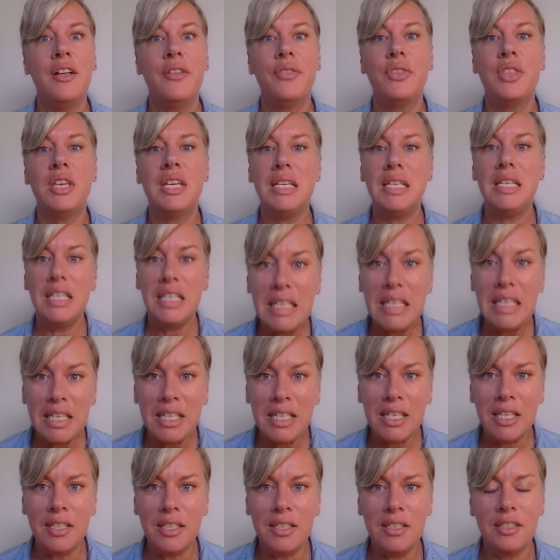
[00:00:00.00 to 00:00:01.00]
the
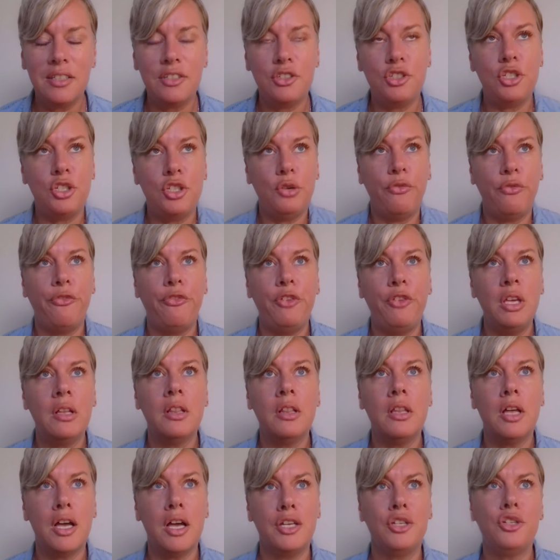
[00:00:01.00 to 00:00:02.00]
need to
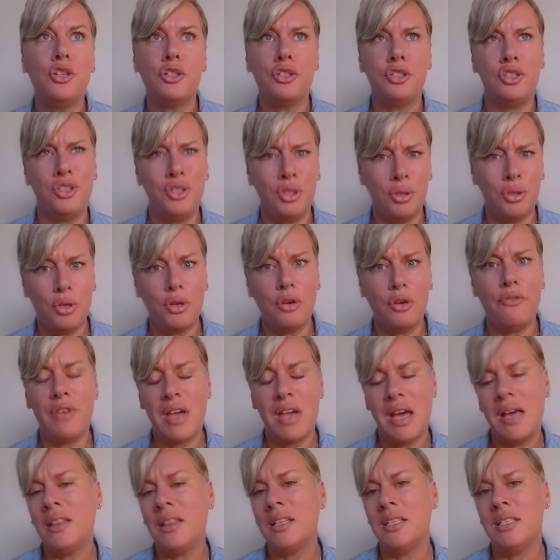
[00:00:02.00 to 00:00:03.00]
feel understood or
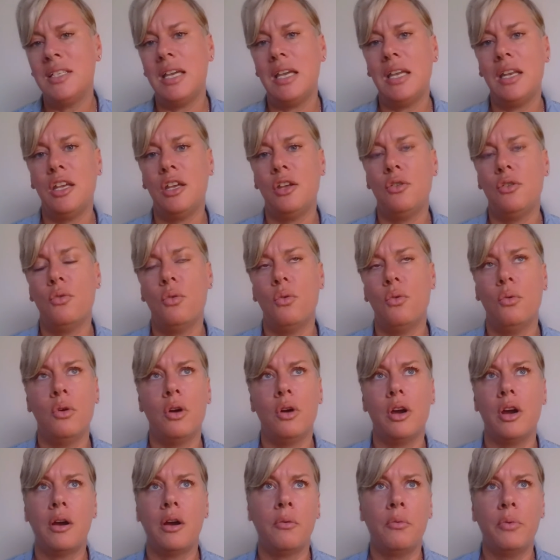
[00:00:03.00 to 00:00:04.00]
validated
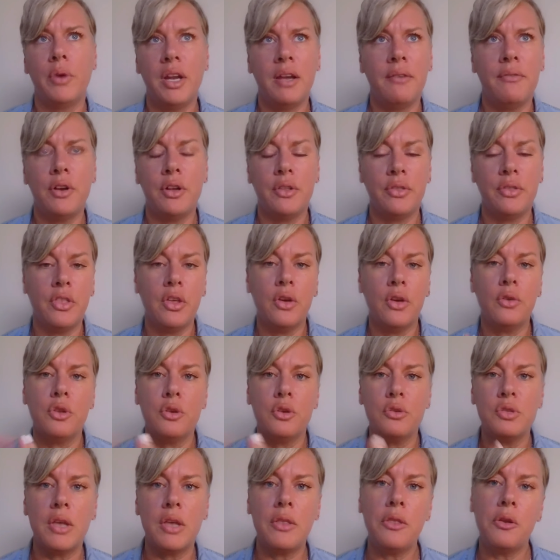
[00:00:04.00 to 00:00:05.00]
or whatever?
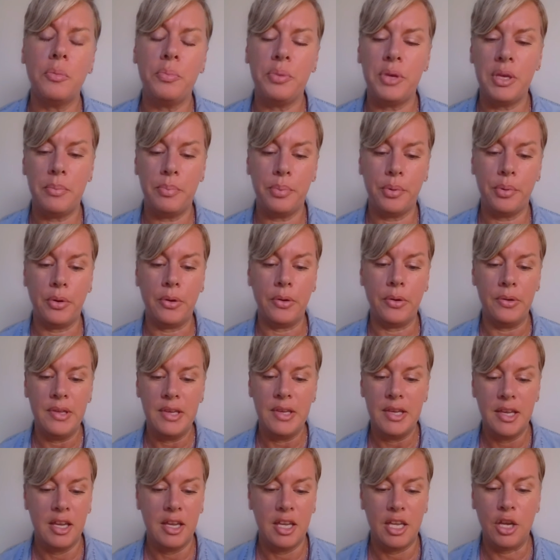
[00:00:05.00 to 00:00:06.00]
Those other people,
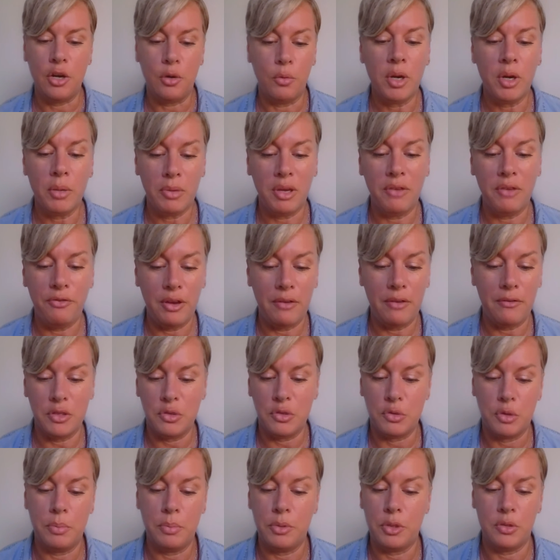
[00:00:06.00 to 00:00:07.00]
one of my favorite
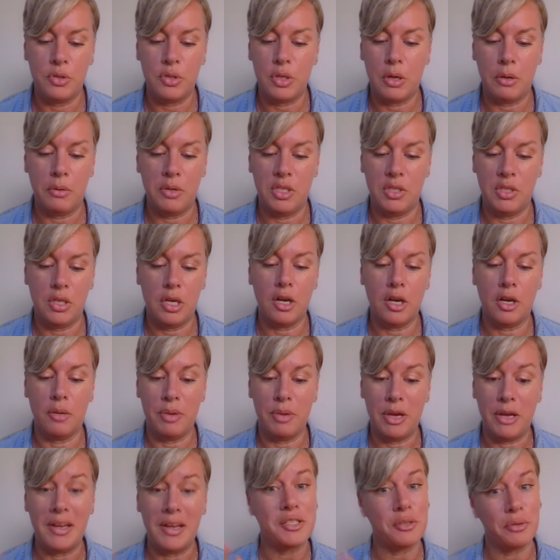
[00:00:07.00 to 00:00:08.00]
scriptures I always talk
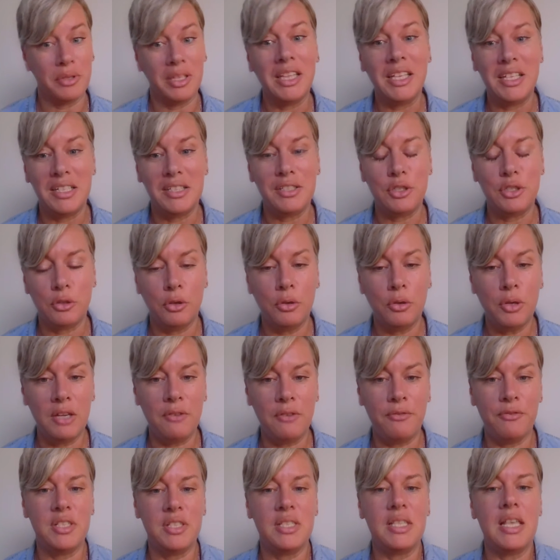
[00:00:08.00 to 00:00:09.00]
about as it relates to
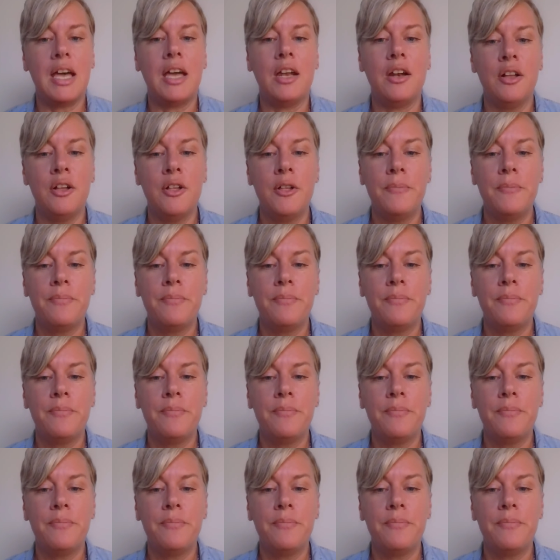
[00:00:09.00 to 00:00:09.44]
grief is that